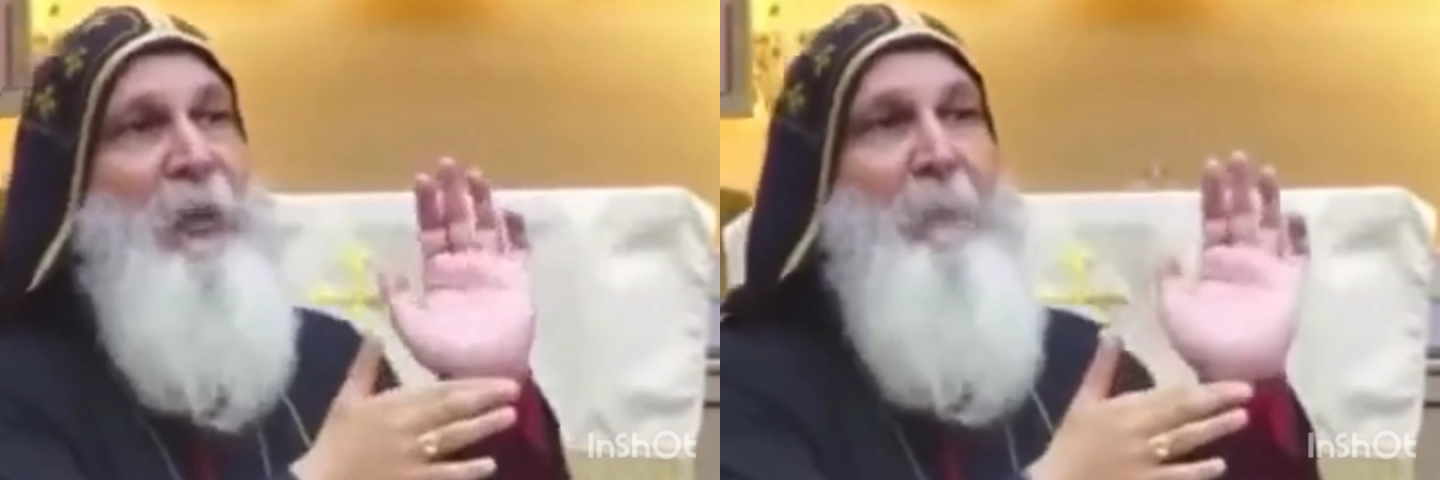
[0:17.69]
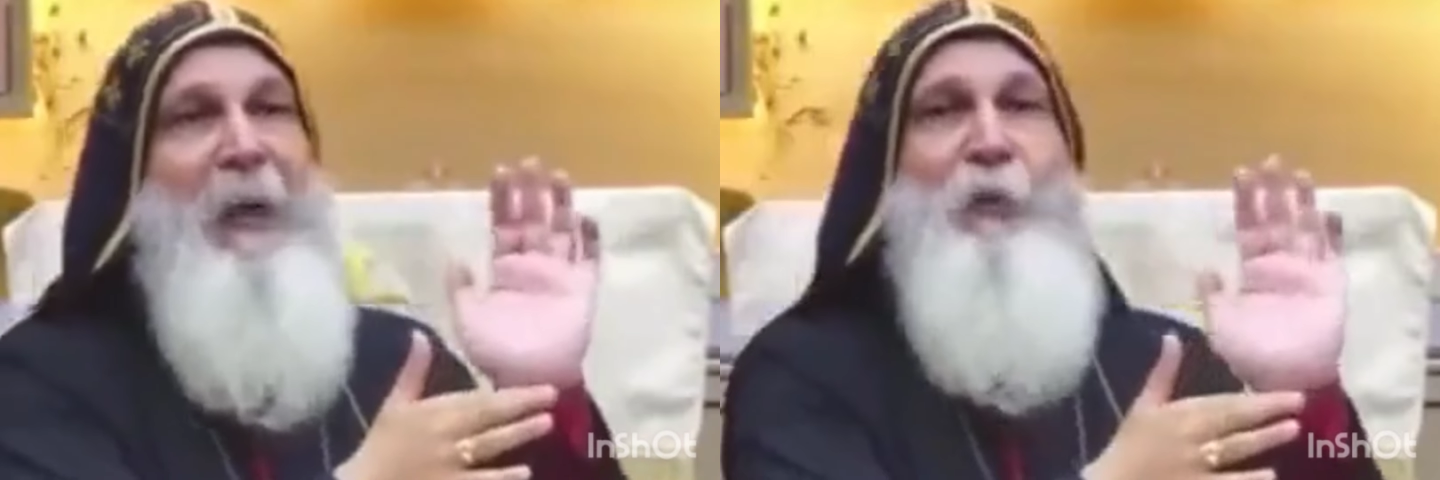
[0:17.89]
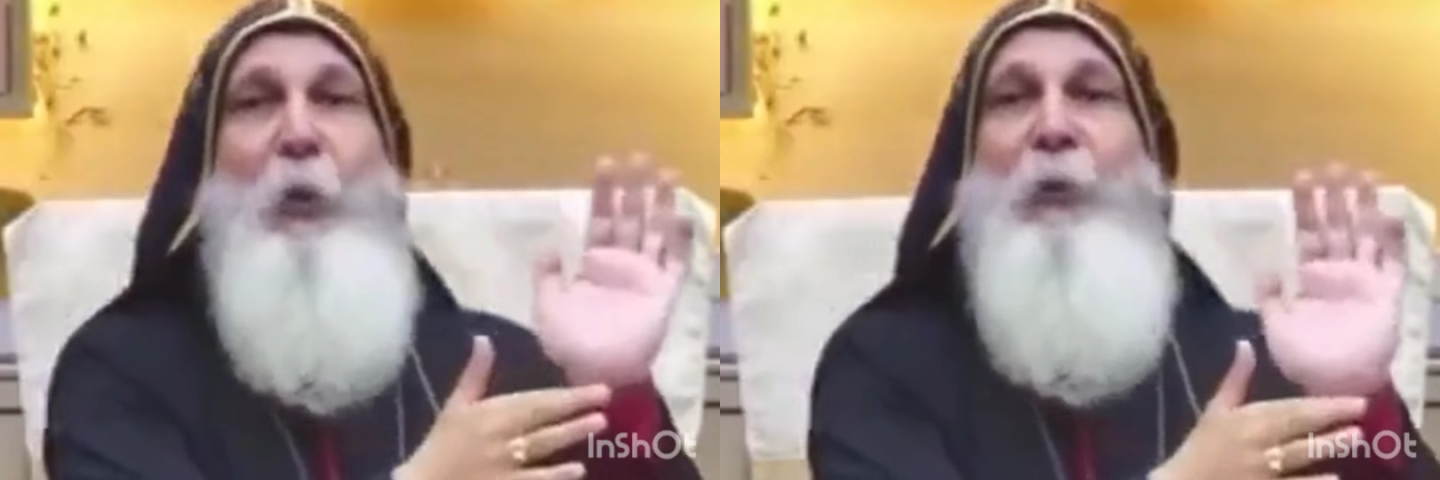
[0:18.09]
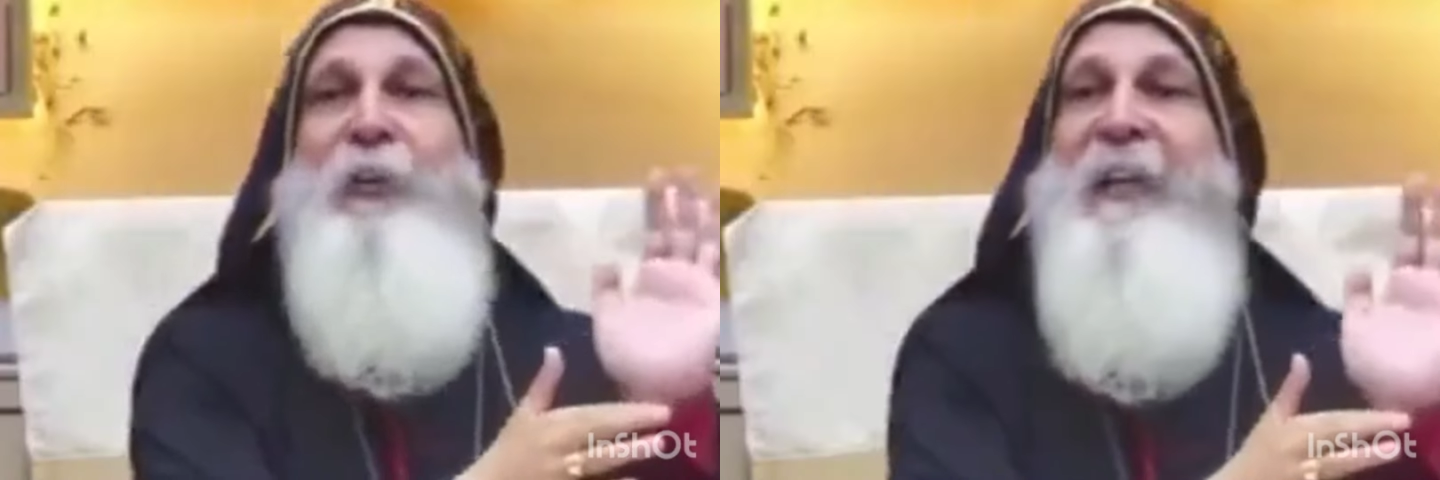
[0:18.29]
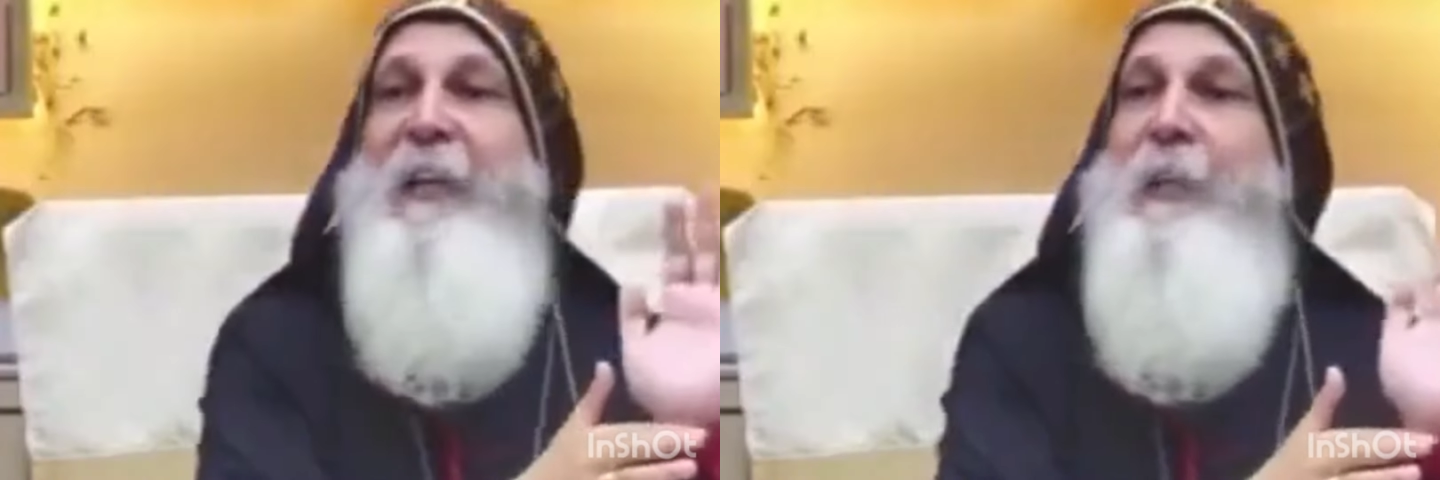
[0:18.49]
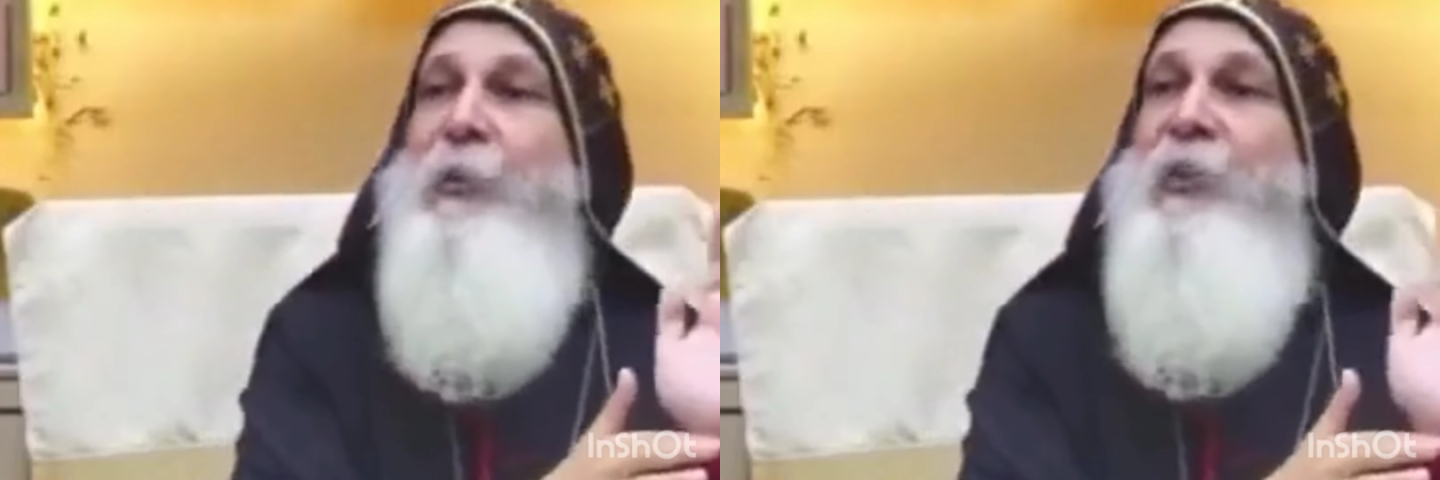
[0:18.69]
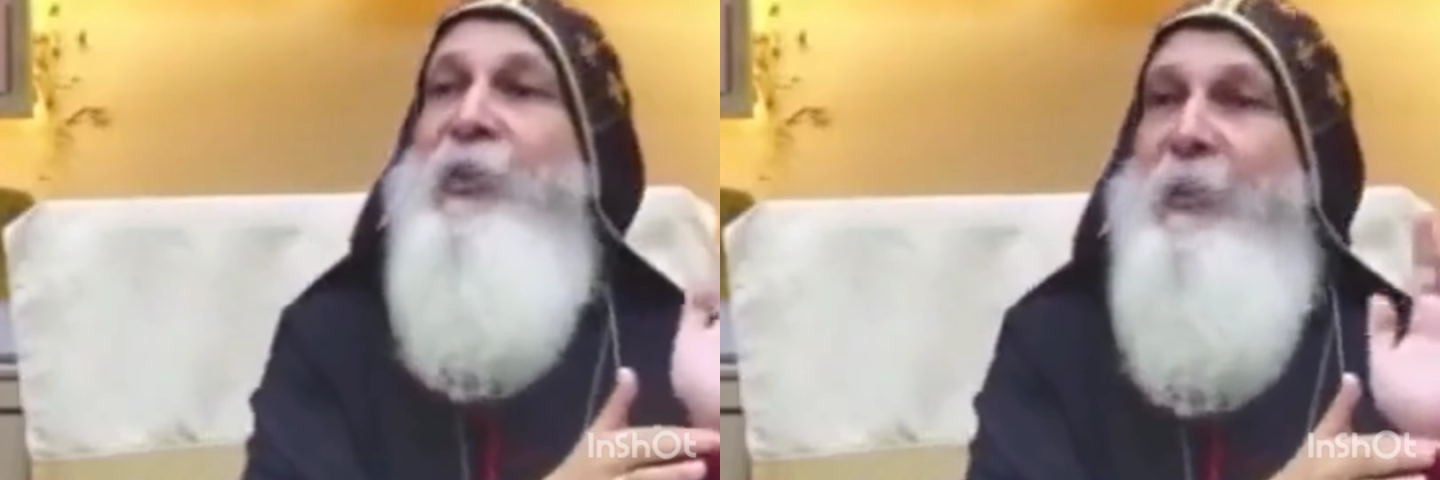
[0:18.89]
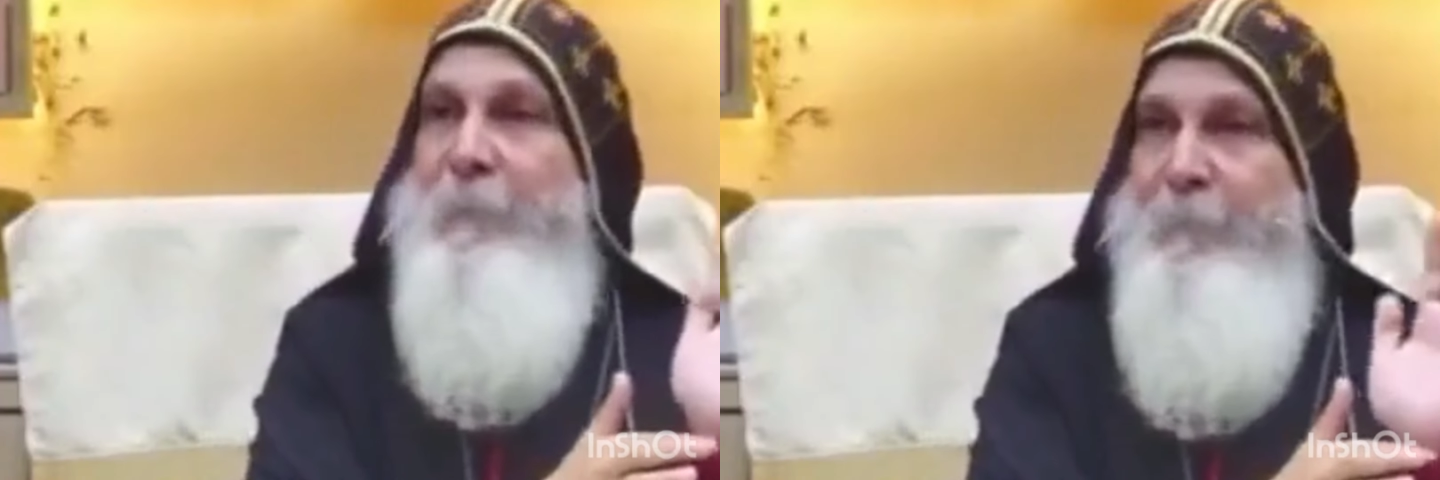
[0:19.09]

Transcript: about your deeds.